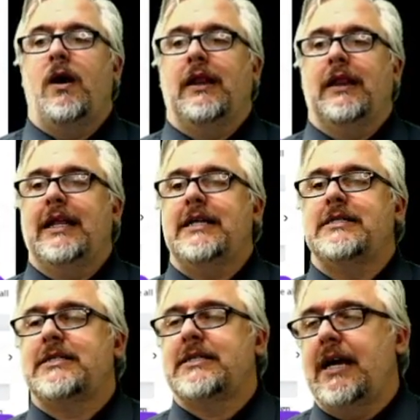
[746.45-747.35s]
Let's
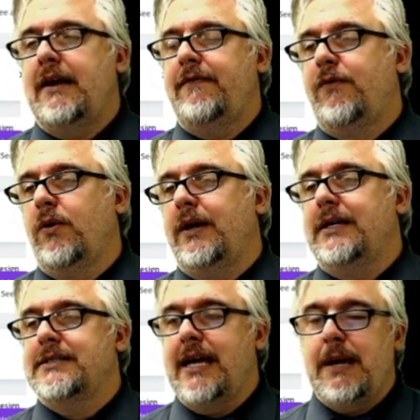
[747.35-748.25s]
say, for
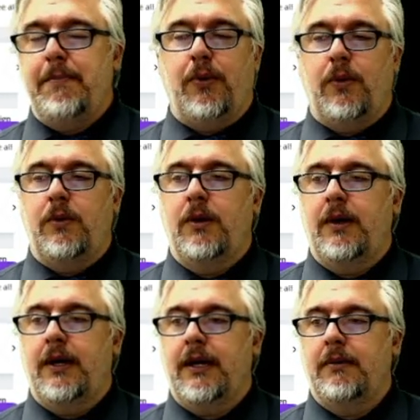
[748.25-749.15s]
example,
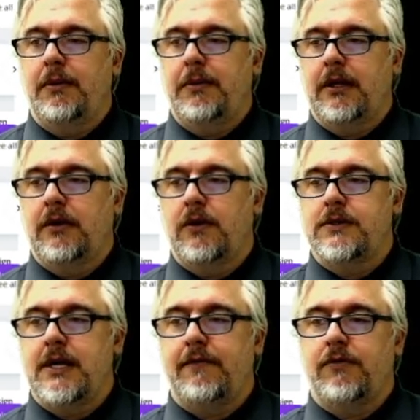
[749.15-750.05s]
let me close
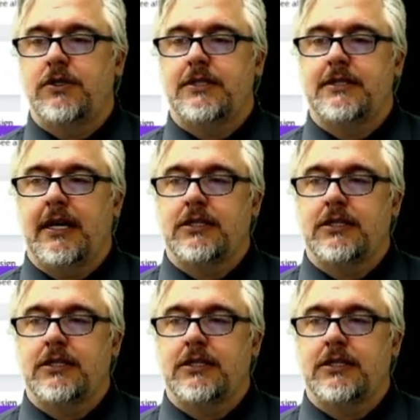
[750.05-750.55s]
that for just a second.